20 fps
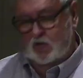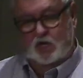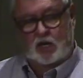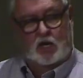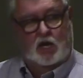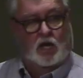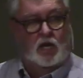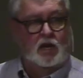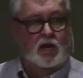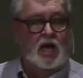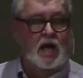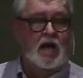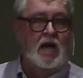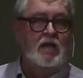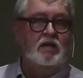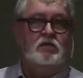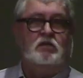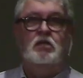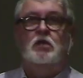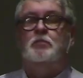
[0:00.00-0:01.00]
And
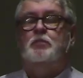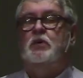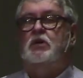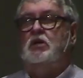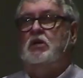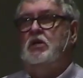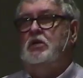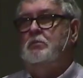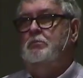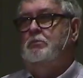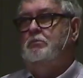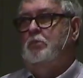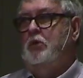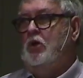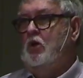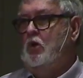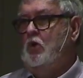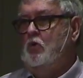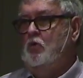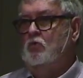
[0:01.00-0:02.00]
I typically
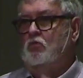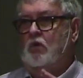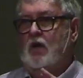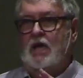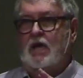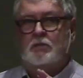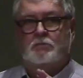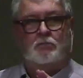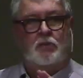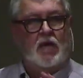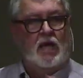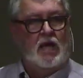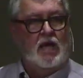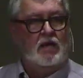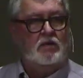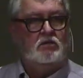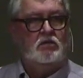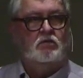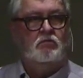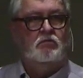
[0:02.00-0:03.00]
blow right past